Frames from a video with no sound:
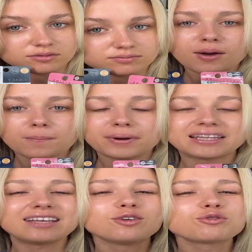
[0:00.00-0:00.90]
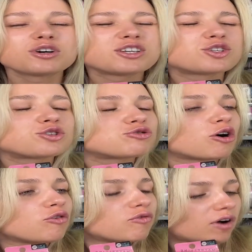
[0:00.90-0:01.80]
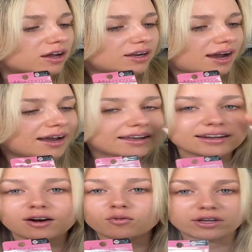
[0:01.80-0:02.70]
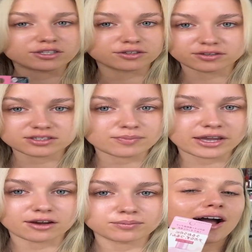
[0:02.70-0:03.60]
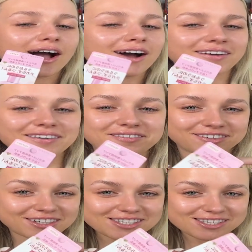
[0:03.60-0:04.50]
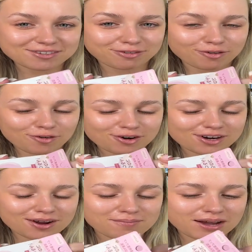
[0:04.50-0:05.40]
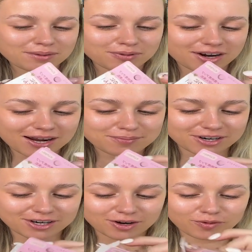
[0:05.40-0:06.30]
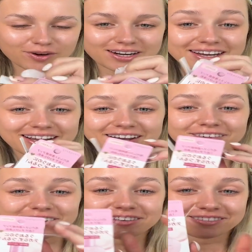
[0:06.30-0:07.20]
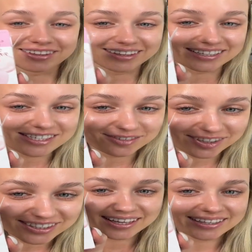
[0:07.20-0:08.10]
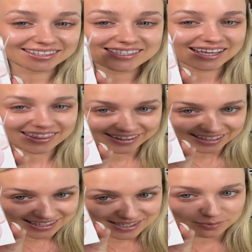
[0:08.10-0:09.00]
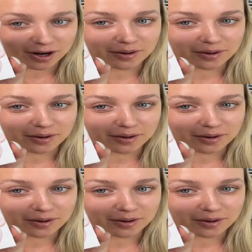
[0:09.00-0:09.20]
But they look so fun. I cannot wait to do this makeup. Alright, first for my primer, we're gonna go in with this one. At least I think it's a primer.